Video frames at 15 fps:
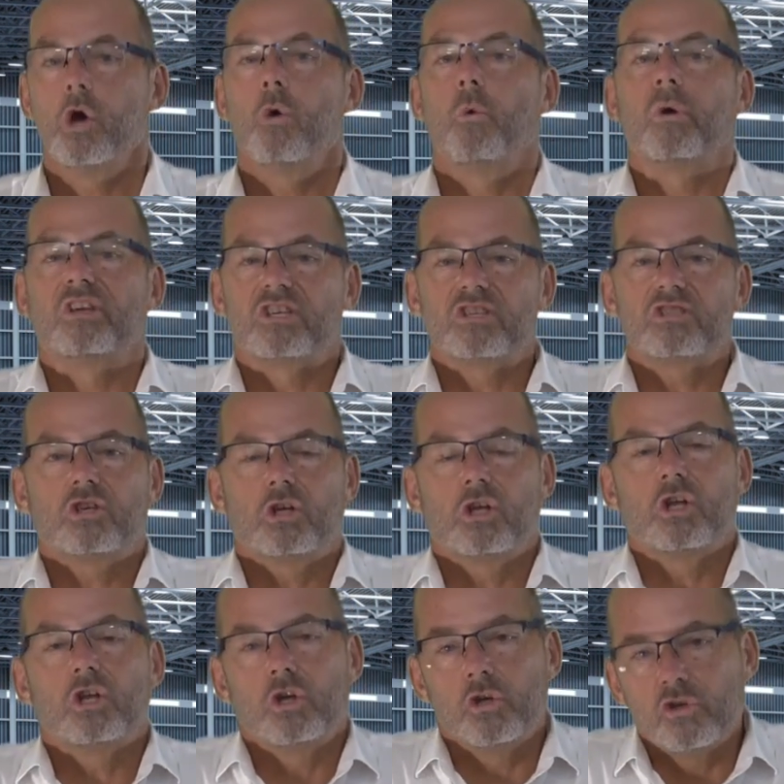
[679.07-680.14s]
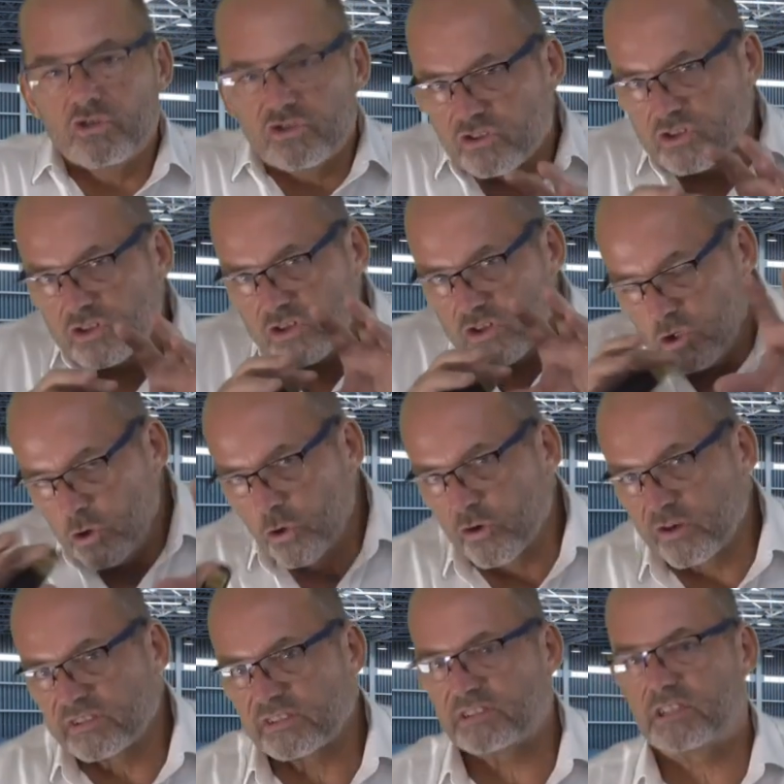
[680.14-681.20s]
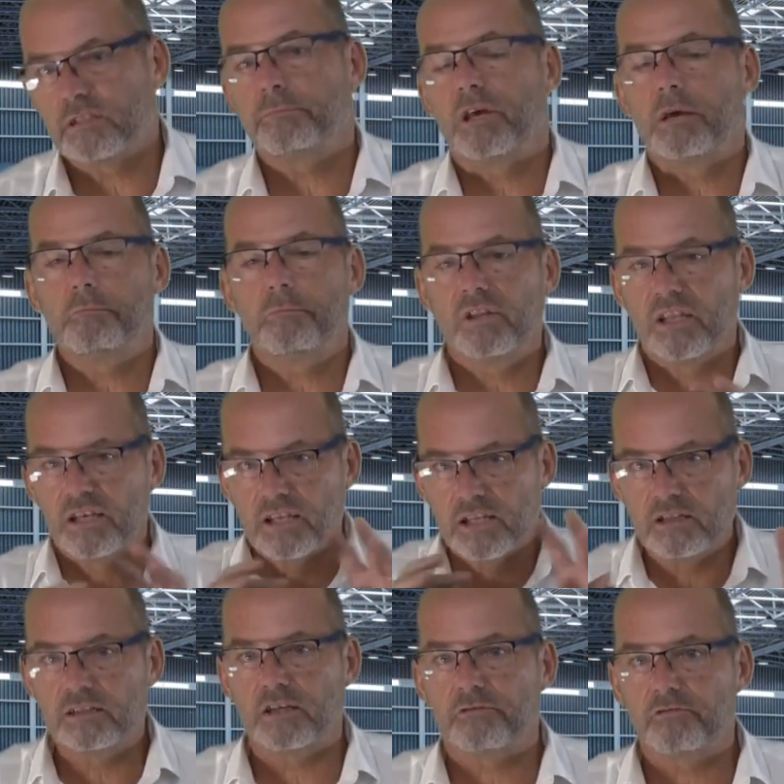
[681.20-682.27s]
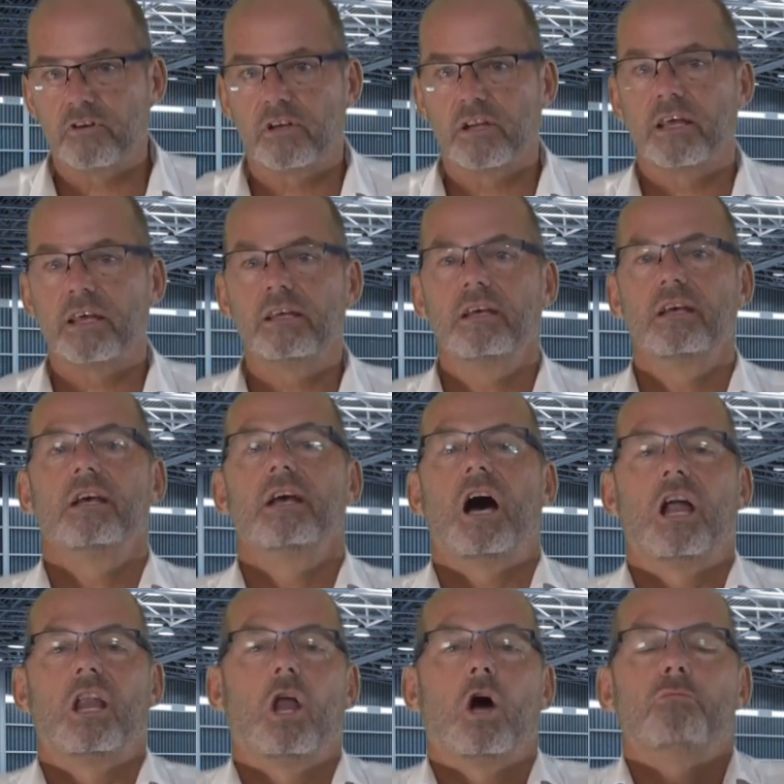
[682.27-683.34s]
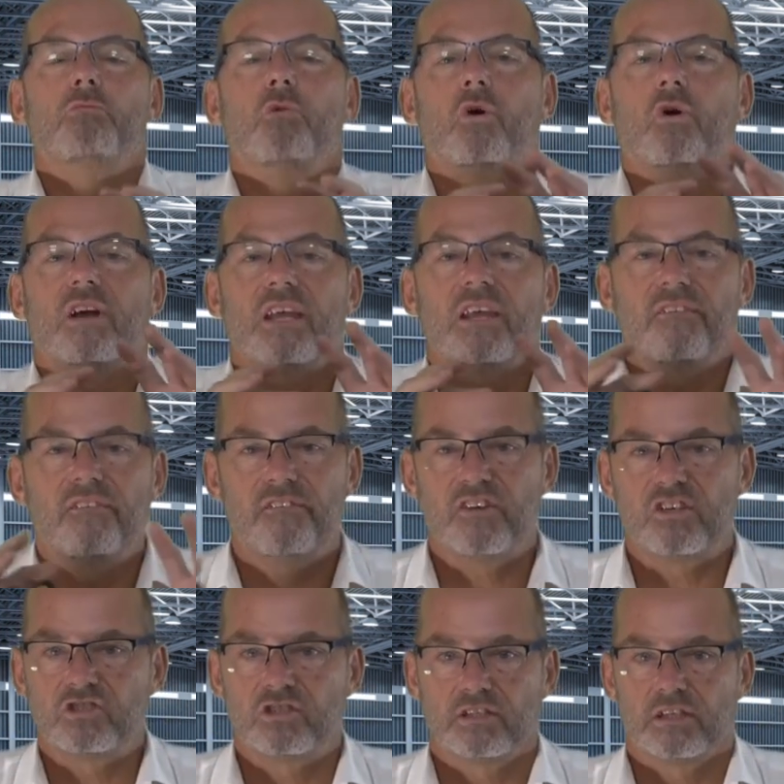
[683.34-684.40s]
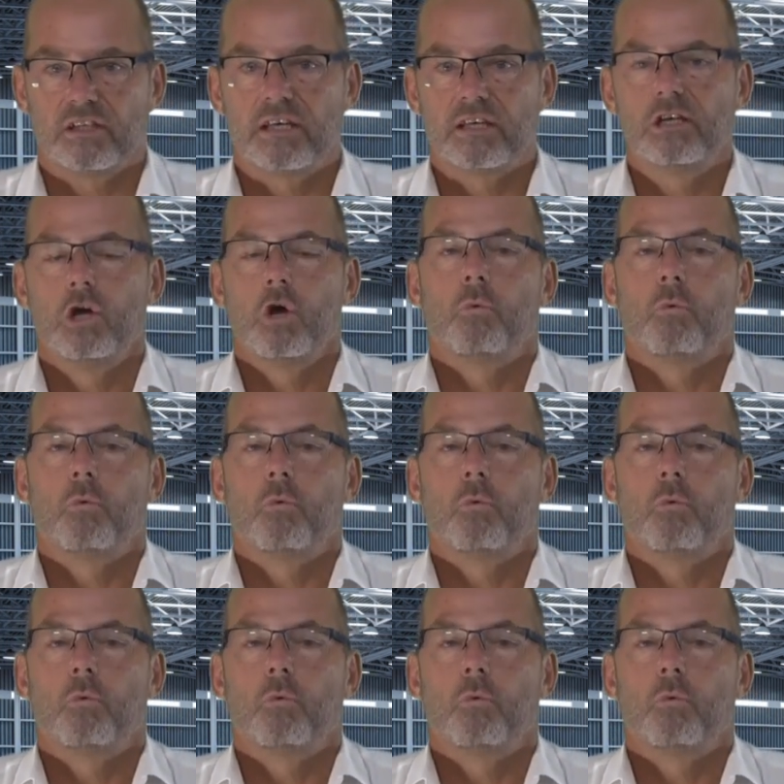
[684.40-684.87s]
We're just going to use your existing people a little differently, a lot more efficiently.